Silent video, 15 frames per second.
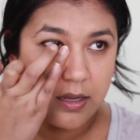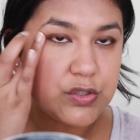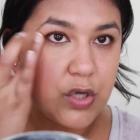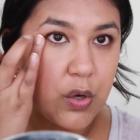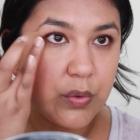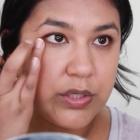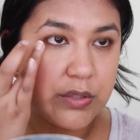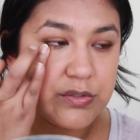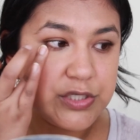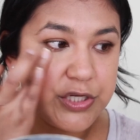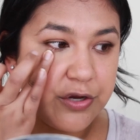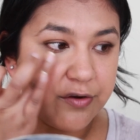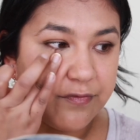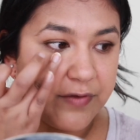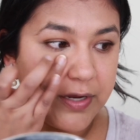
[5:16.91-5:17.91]
So using
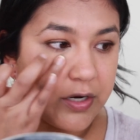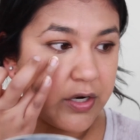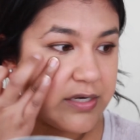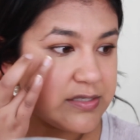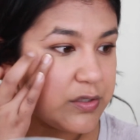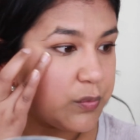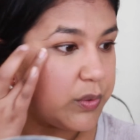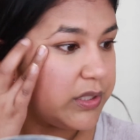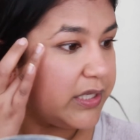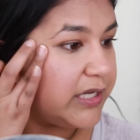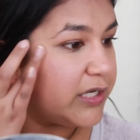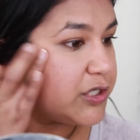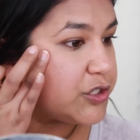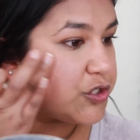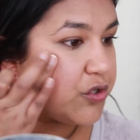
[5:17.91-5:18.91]
your finger is a really
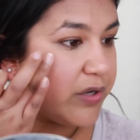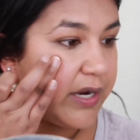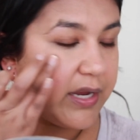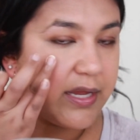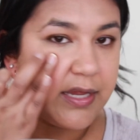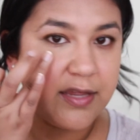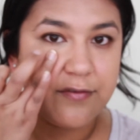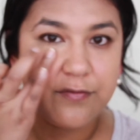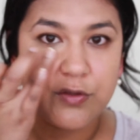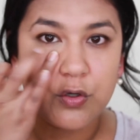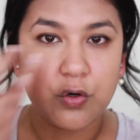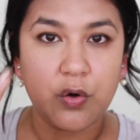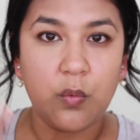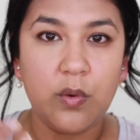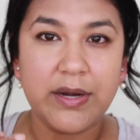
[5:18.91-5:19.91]
good trick if
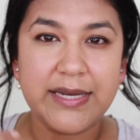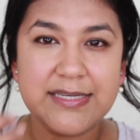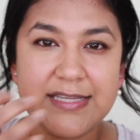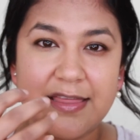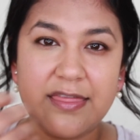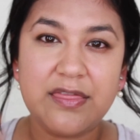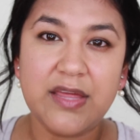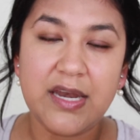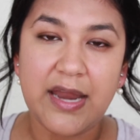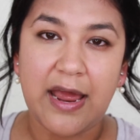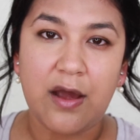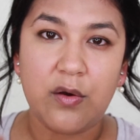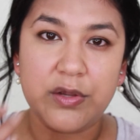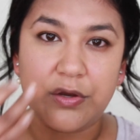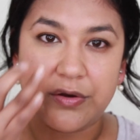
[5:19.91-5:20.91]
you're wanting to thin
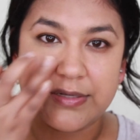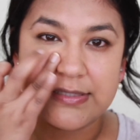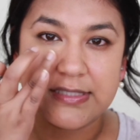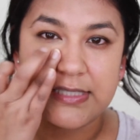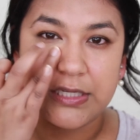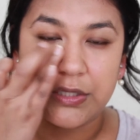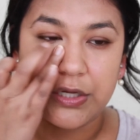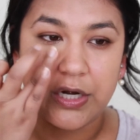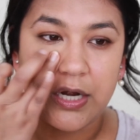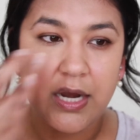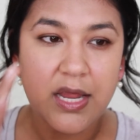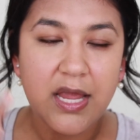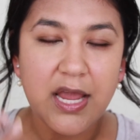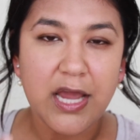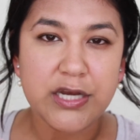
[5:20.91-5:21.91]
out your concealer
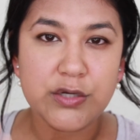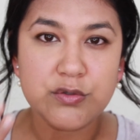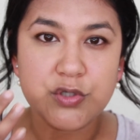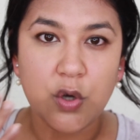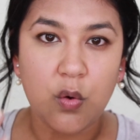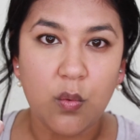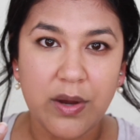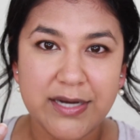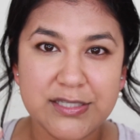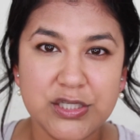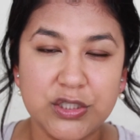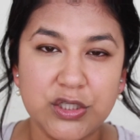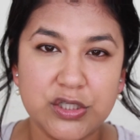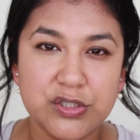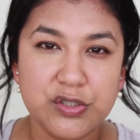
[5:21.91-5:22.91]
and you don't want it
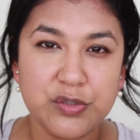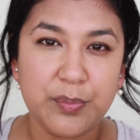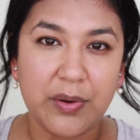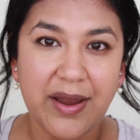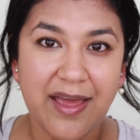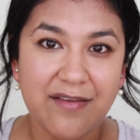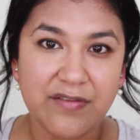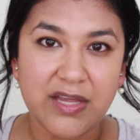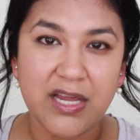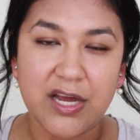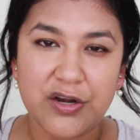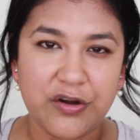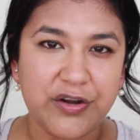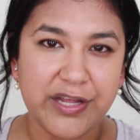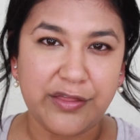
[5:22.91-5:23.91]
to look super heavy
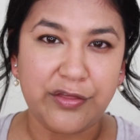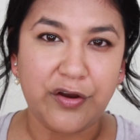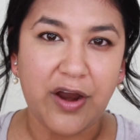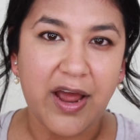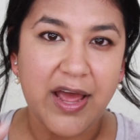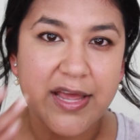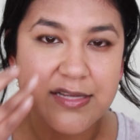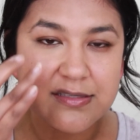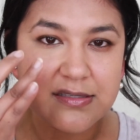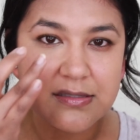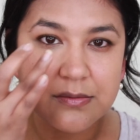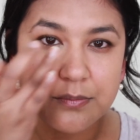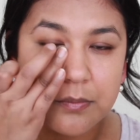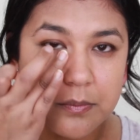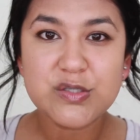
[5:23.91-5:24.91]
underneath your eyes.
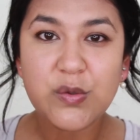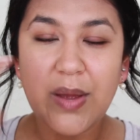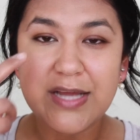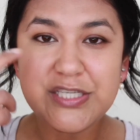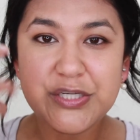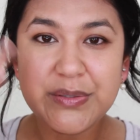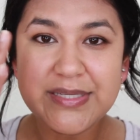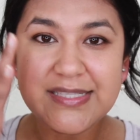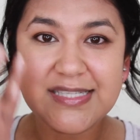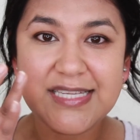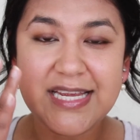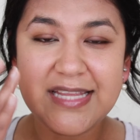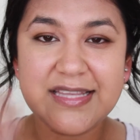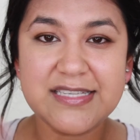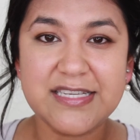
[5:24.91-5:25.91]
So as you can
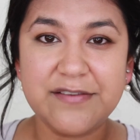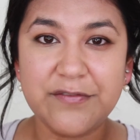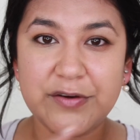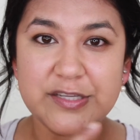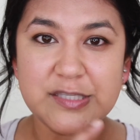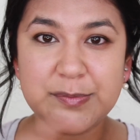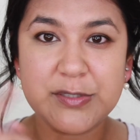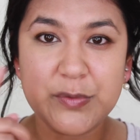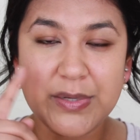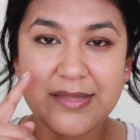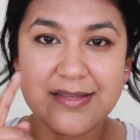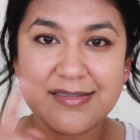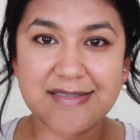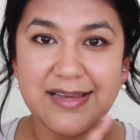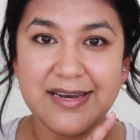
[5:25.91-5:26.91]
see the difference between
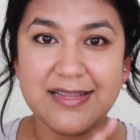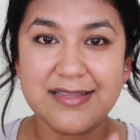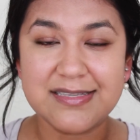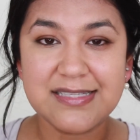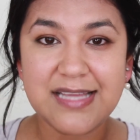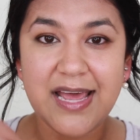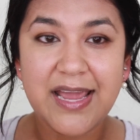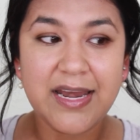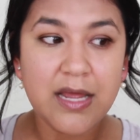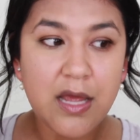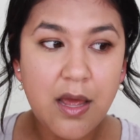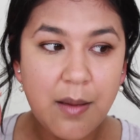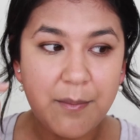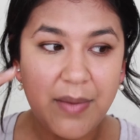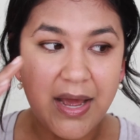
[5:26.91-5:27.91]
this side and this side,
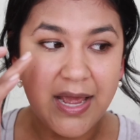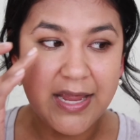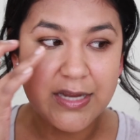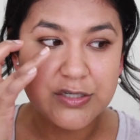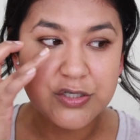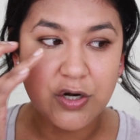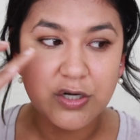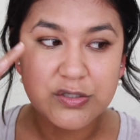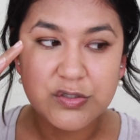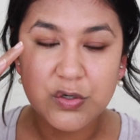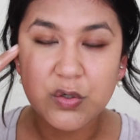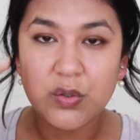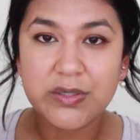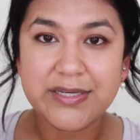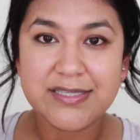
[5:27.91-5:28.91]
my dark
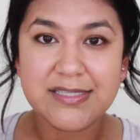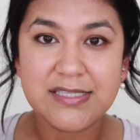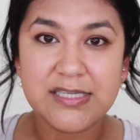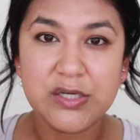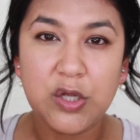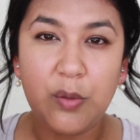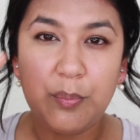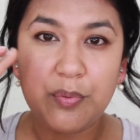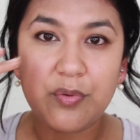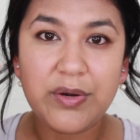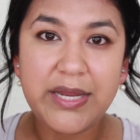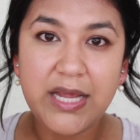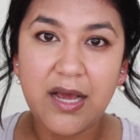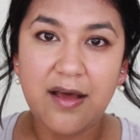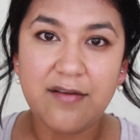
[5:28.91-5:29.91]
circle is still
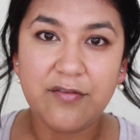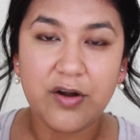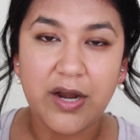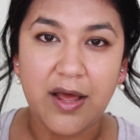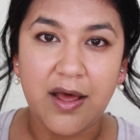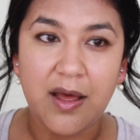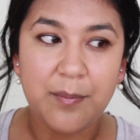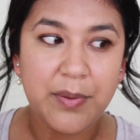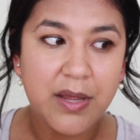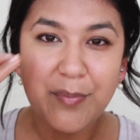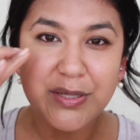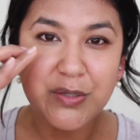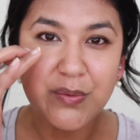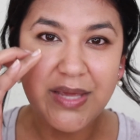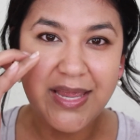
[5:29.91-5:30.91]
pretty covered up,
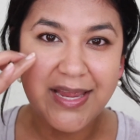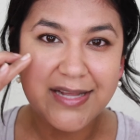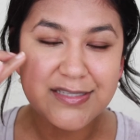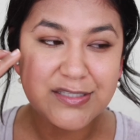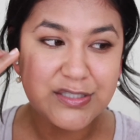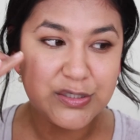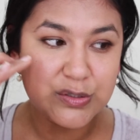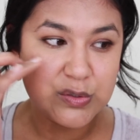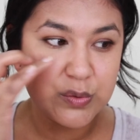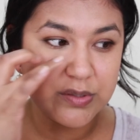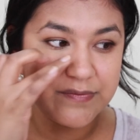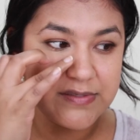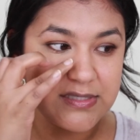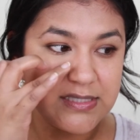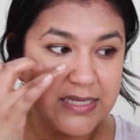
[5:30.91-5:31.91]
but you can still sort
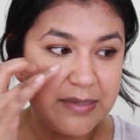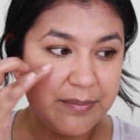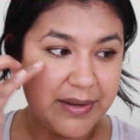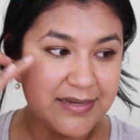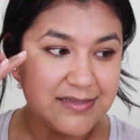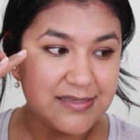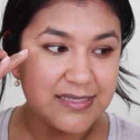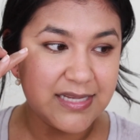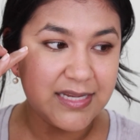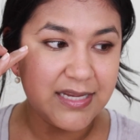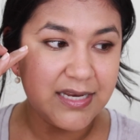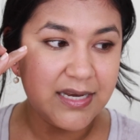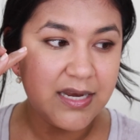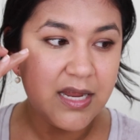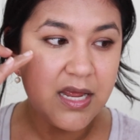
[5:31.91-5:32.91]
of see my
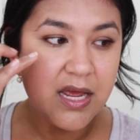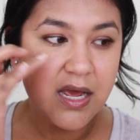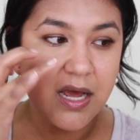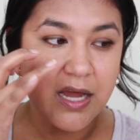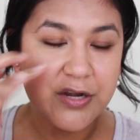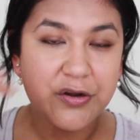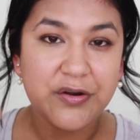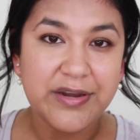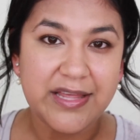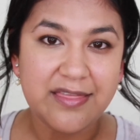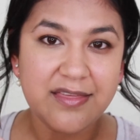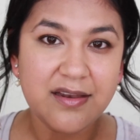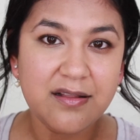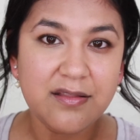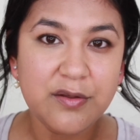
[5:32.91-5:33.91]
skin
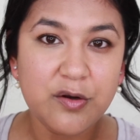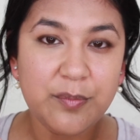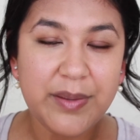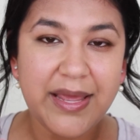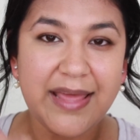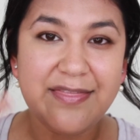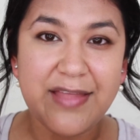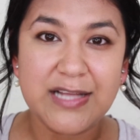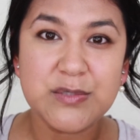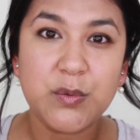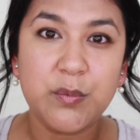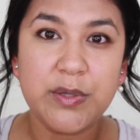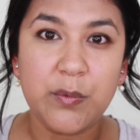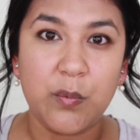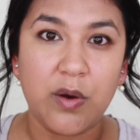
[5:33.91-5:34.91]
underneath it a little bit and that's
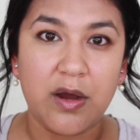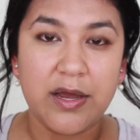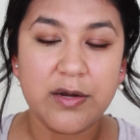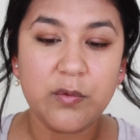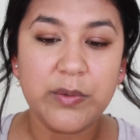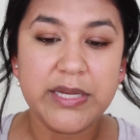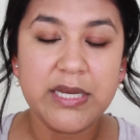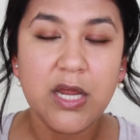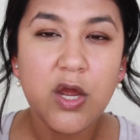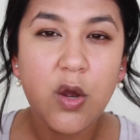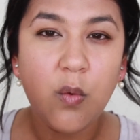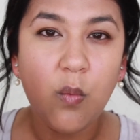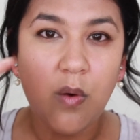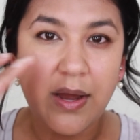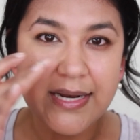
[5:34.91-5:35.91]
what we want. We
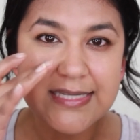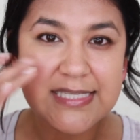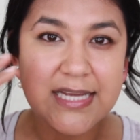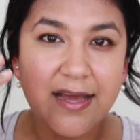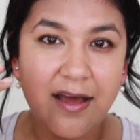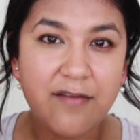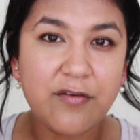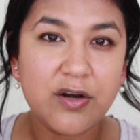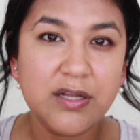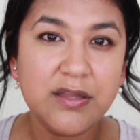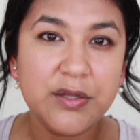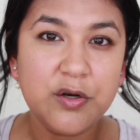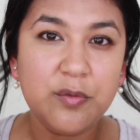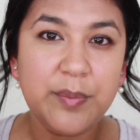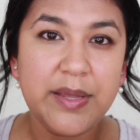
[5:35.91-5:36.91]
want it to cover a
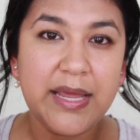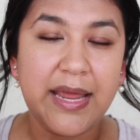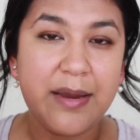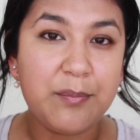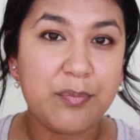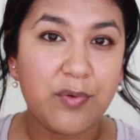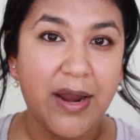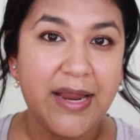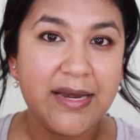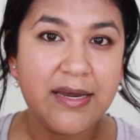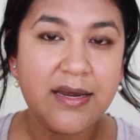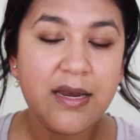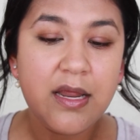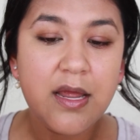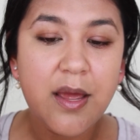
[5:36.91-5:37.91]
little bit and
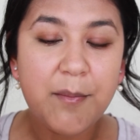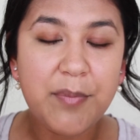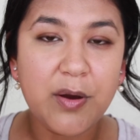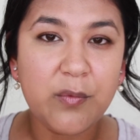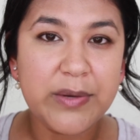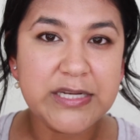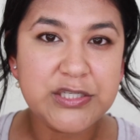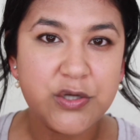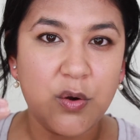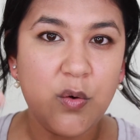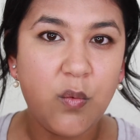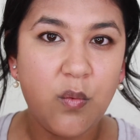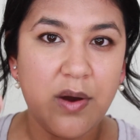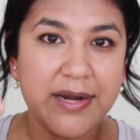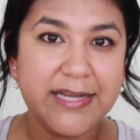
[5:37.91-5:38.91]
brighten, but we
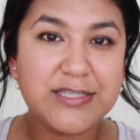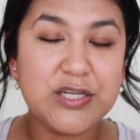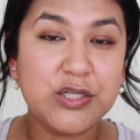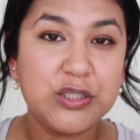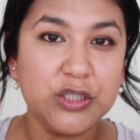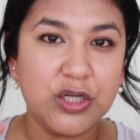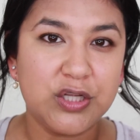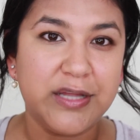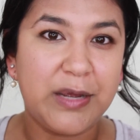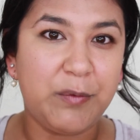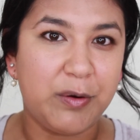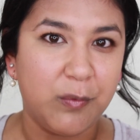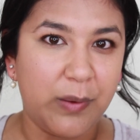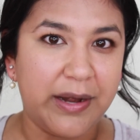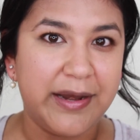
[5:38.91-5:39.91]
don't want it to look like
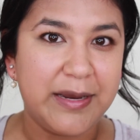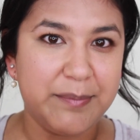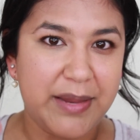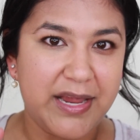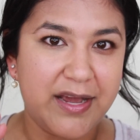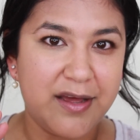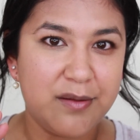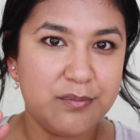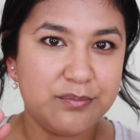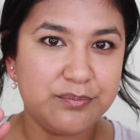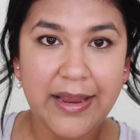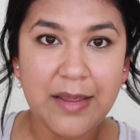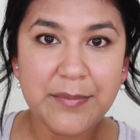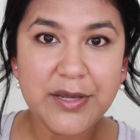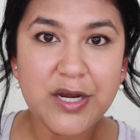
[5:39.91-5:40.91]
we're wearing makeup.
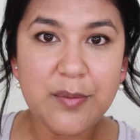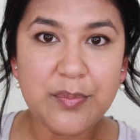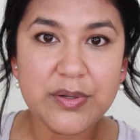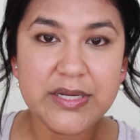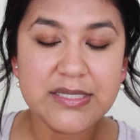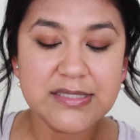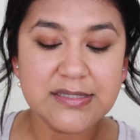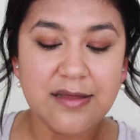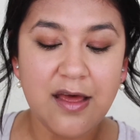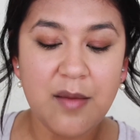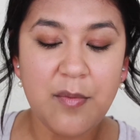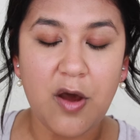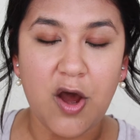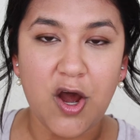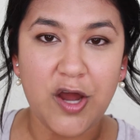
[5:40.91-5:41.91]
I am gonna put
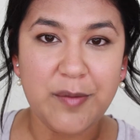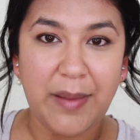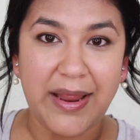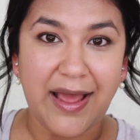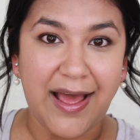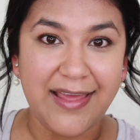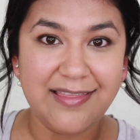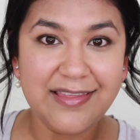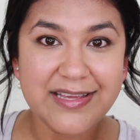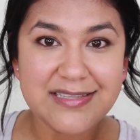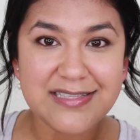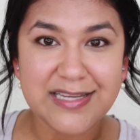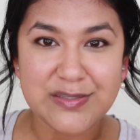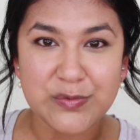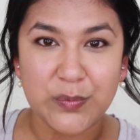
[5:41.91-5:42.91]
some on my
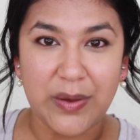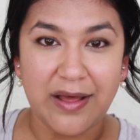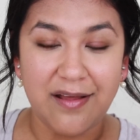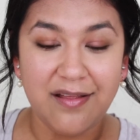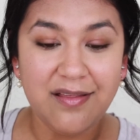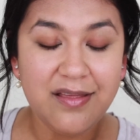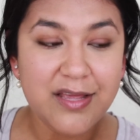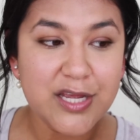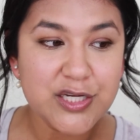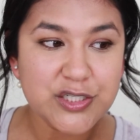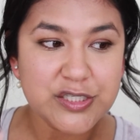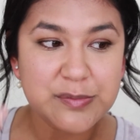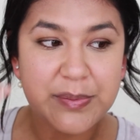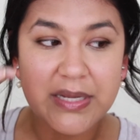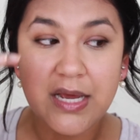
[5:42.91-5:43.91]
eyelids as well,
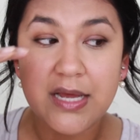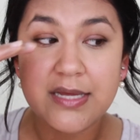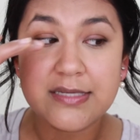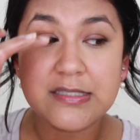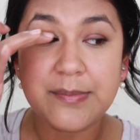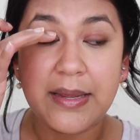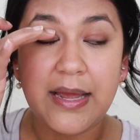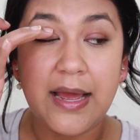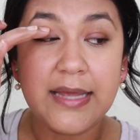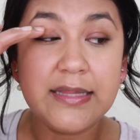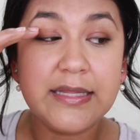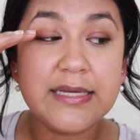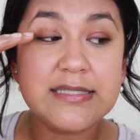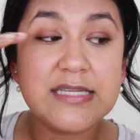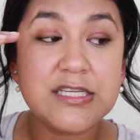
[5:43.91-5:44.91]
just because my
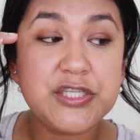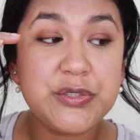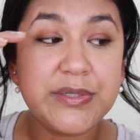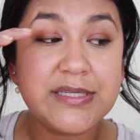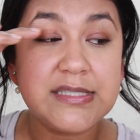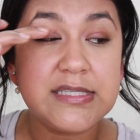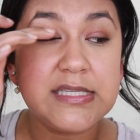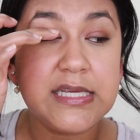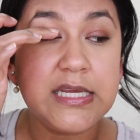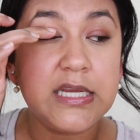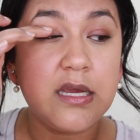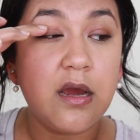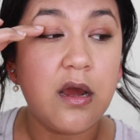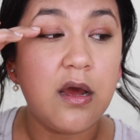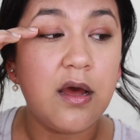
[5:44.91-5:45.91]
eyelids, as you can
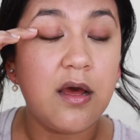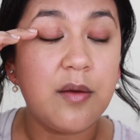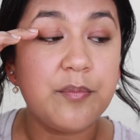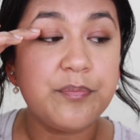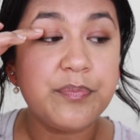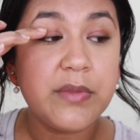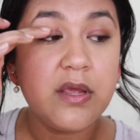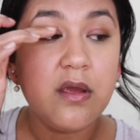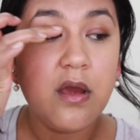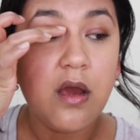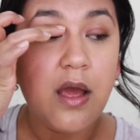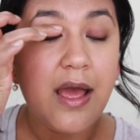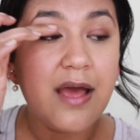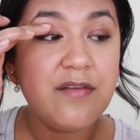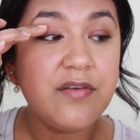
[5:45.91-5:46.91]
see, um,
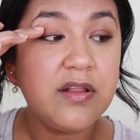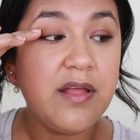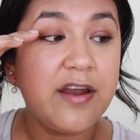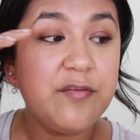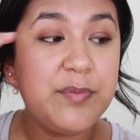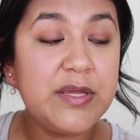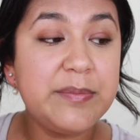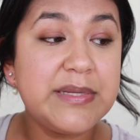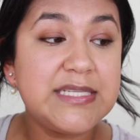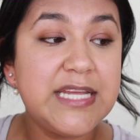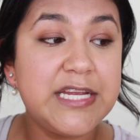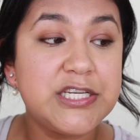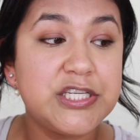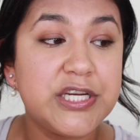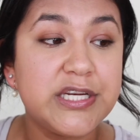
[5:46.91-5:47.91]
have a lot of
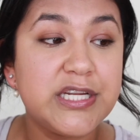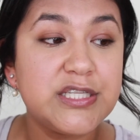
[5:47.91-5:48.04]
pigmentation.